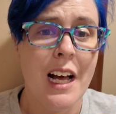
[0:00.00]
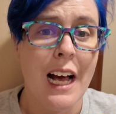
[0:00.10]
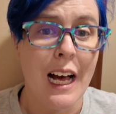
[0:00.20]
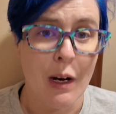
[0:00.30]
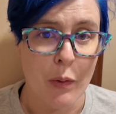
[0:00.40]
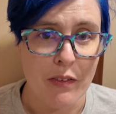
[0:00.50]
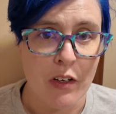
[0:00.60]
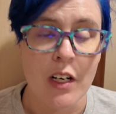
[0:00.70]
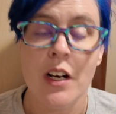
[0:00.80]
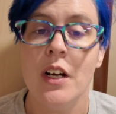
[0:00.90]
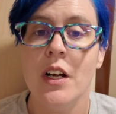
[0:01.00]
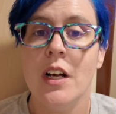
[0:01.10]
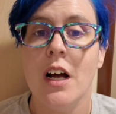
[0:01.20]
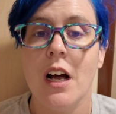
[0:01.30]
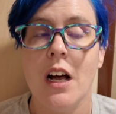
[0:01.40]
However,
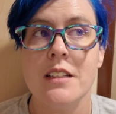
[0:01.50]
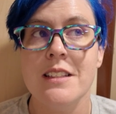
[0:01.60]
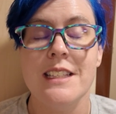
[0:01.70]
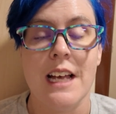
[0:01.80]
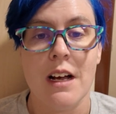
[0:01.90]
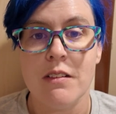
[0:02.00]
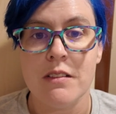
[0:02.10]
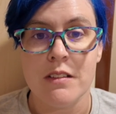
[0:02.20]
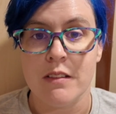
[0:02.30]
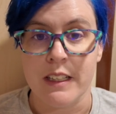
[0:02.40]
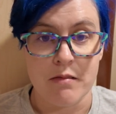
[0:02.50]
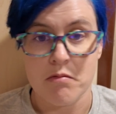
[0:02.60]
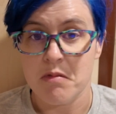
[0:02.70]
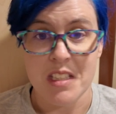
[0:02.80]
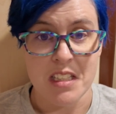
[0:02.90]
down like
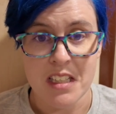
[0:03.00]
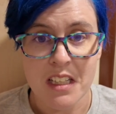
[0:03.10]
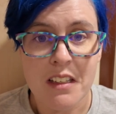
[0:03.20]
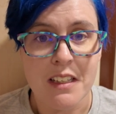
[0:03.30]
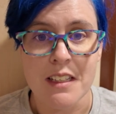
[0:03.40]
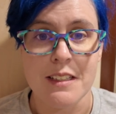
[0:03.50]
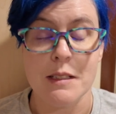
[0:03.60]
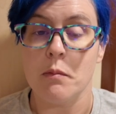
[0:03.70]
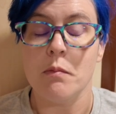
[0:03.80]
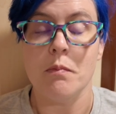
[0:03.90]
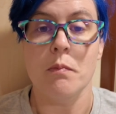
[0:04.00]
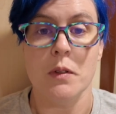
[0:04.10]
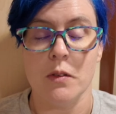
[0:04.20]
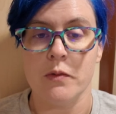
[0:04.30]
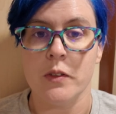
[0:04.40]
Sydney is
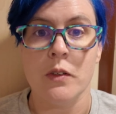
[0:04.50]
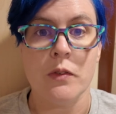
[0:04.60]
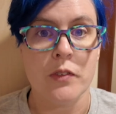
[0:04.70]
beautiful.